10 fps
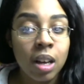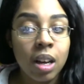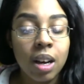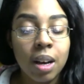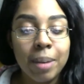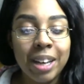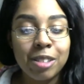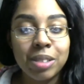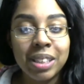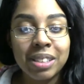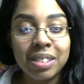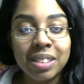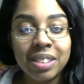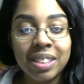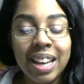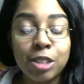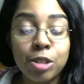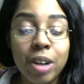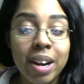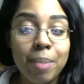I
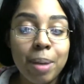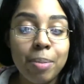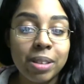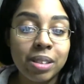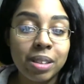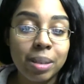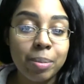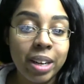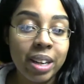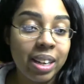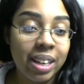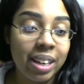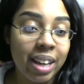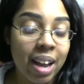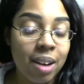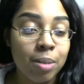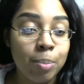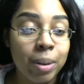try my best to eliminate eating out,